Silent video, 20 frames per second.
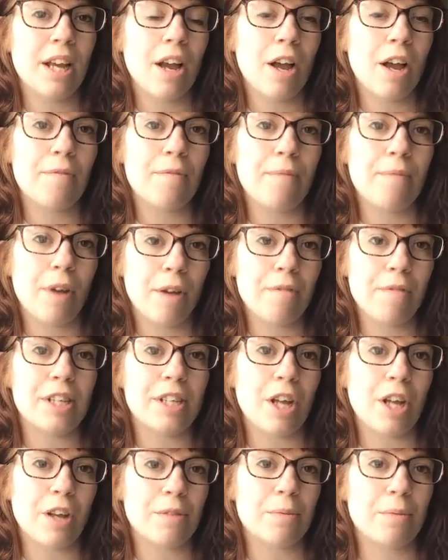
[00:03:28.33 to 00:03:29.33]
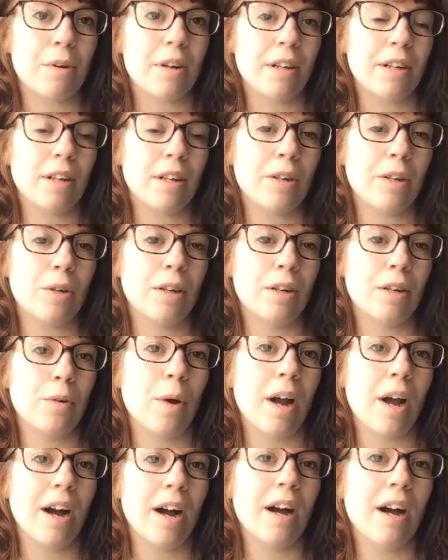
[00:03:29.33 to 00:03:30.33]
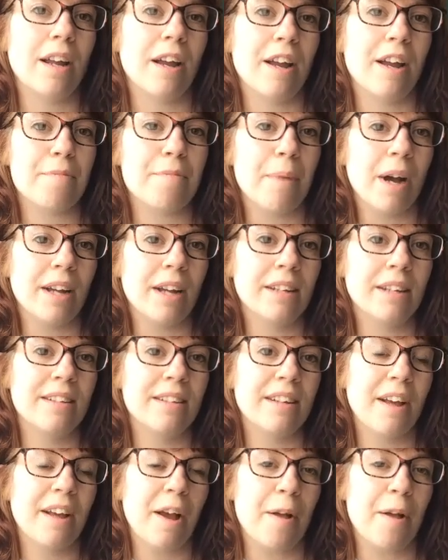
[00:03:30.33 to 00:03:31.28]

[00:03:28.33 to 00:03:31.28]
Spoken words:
Her videos were quite a highlight of mine.